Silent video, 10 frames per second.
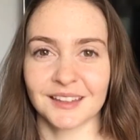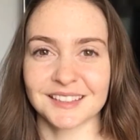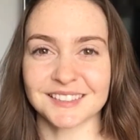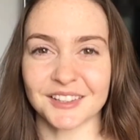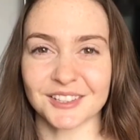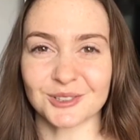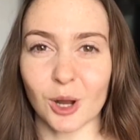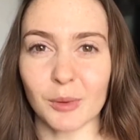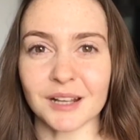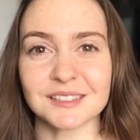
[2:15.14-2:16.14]
So the
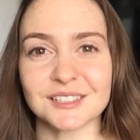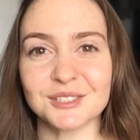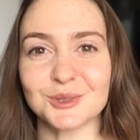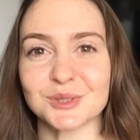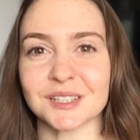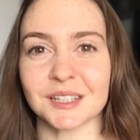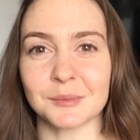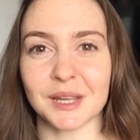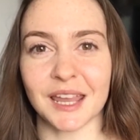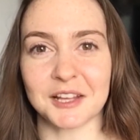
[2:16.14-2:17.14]
drawbacks to using
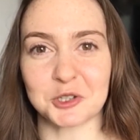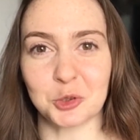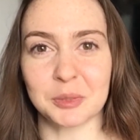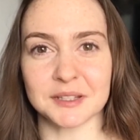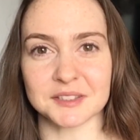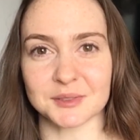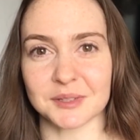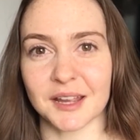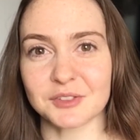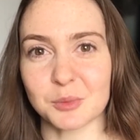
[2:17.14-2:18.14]
mechanical pencils would
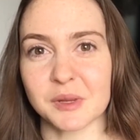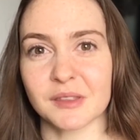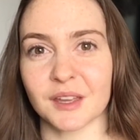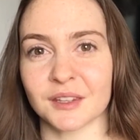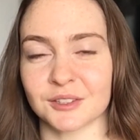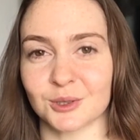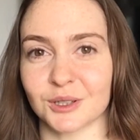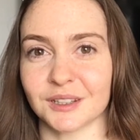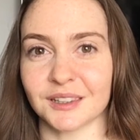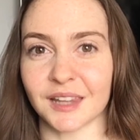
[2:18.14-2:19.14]
have to be that
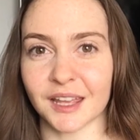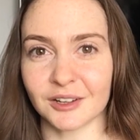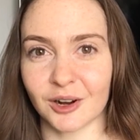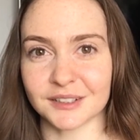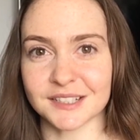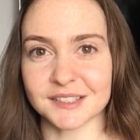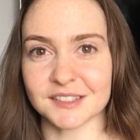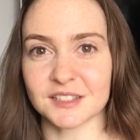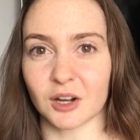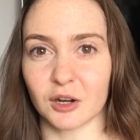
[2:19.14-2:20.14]
your lead
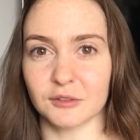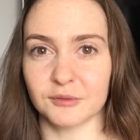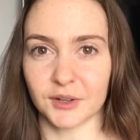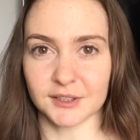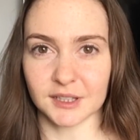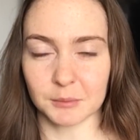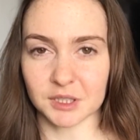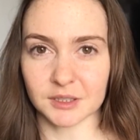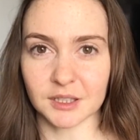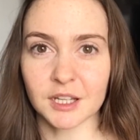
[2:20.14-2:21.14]
hardnesses are very
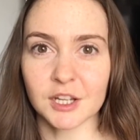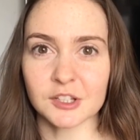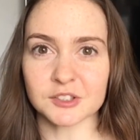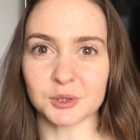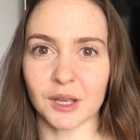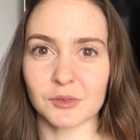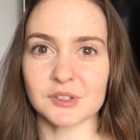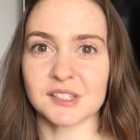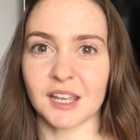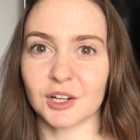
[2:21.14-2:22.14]
limited. So you have your
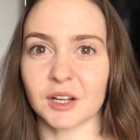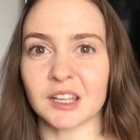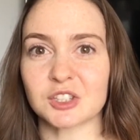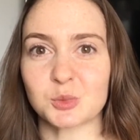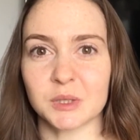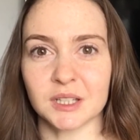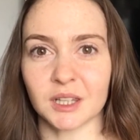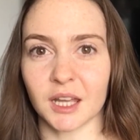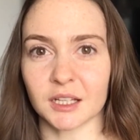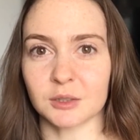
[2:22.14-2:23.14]
standard HB
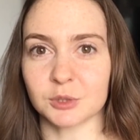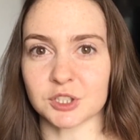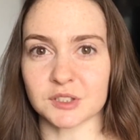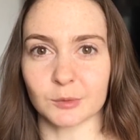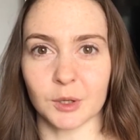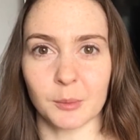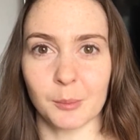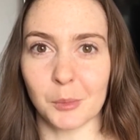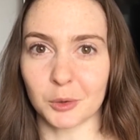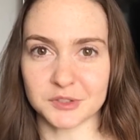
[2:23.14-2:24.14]
lead, which is what
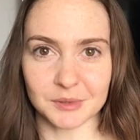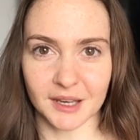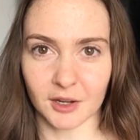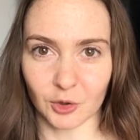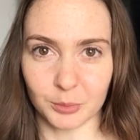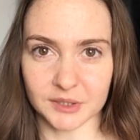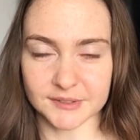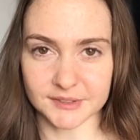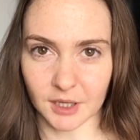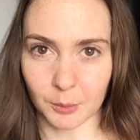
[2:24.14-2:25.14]
most mechanical
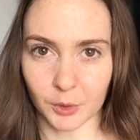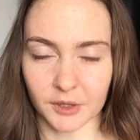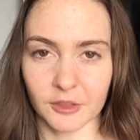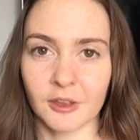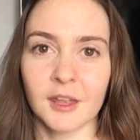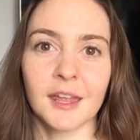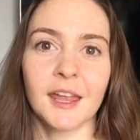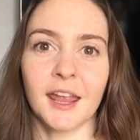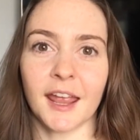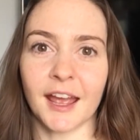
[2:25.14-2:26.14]
pencils come with,
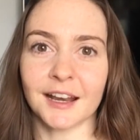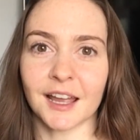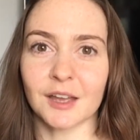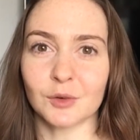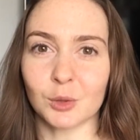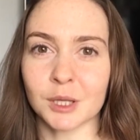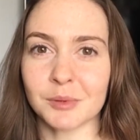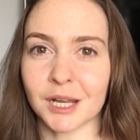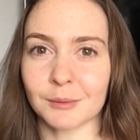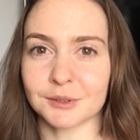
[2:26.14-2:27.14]
and I have only
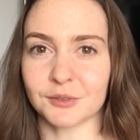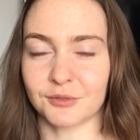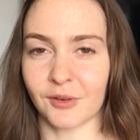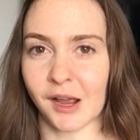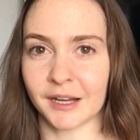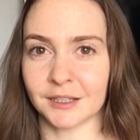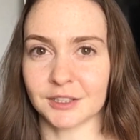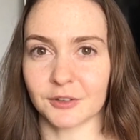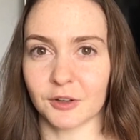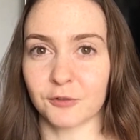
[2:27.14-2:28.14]
been able to find
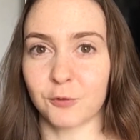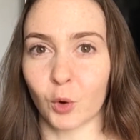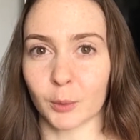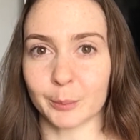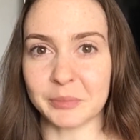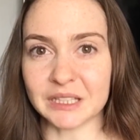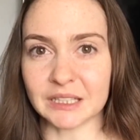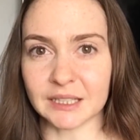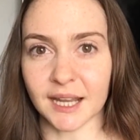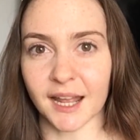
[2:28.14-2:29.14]
a
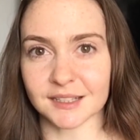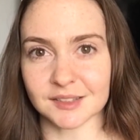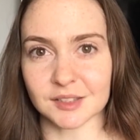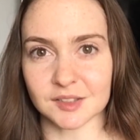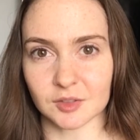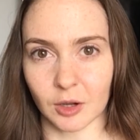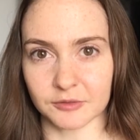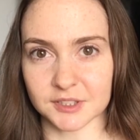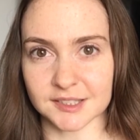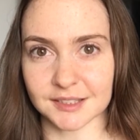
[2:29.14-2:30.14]
4B as the
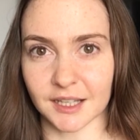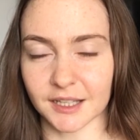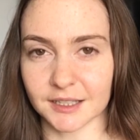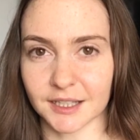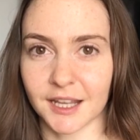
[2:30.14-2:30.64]
softest lead.